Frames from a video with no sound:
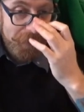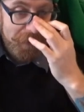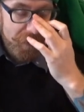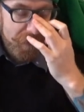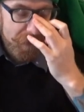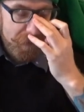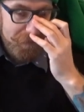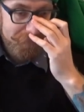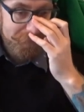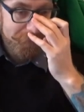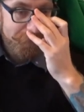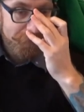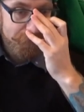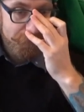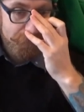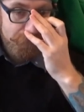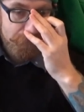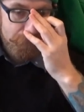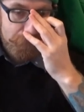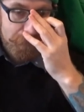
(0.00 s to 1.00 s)
I have
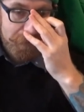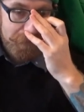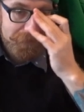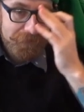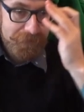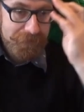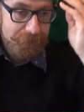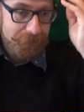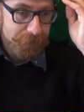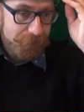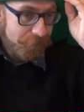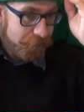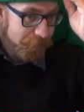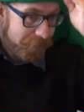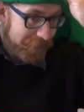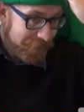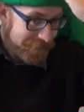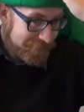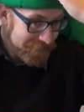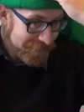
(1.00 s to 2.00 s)

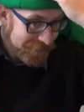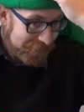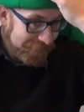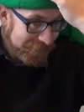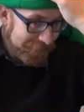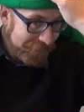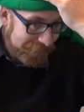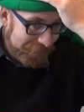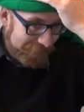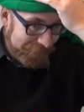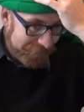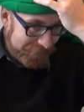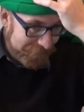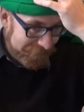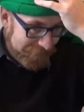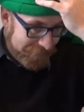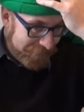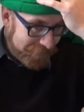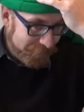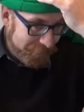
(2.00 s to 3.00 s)
expressly cut
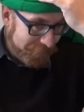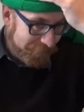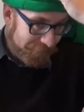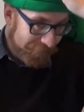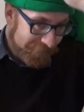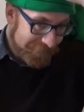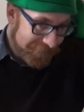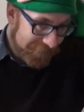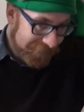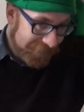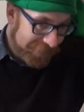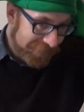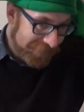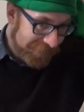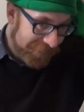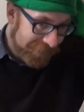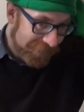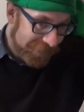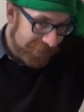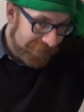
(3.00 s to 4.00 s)
to be nice and
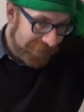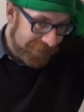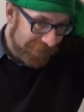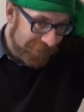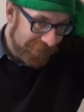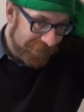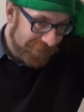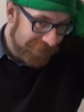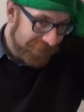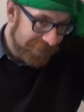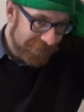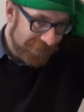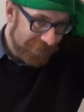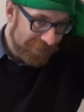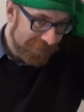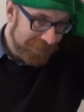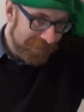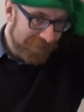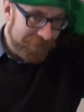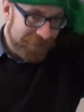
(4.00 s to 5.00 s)
thick.
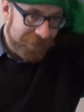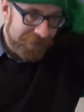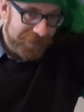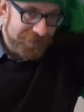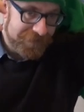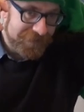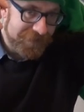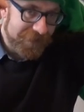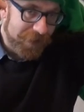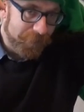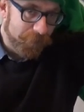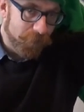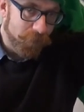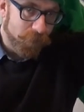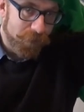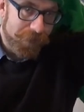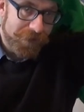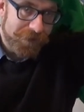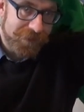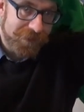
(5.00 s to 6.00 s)
It's double
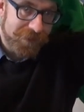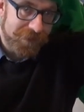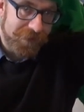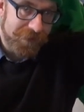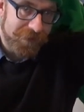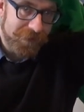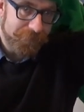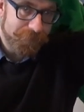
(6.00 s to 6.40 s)
width,